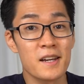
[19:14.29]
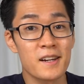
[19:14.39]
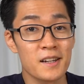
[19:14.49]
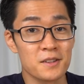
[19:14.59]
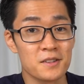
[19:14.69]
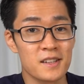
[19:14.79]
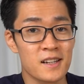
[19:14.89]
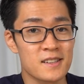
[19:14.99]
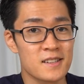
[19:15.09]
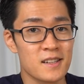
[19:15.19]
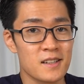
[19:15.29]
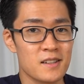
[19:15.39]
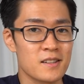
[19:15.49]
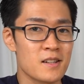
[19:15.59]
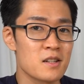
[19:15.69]
However,
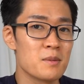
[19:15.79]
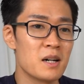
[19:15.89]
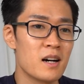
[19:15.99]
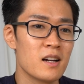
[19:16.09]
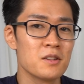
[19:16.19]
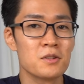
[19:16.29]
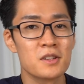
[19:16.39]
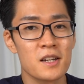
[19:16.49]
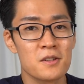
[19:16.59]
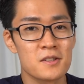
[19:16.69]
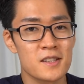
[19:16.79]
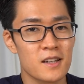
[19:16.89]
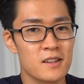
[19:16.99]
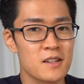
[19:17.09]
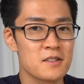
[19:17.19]
as for the other electrical
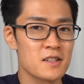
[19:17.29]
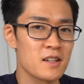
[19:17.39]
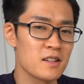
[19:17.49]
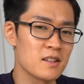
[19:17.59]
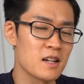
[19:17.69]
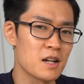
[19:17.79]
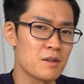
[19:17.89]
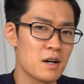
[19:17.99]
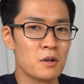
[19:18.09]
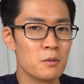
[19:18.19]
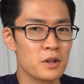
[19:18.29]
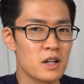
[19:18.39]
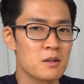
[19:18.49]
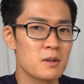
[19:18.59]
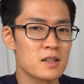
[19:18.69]
appliances like the ones that use semiconductors,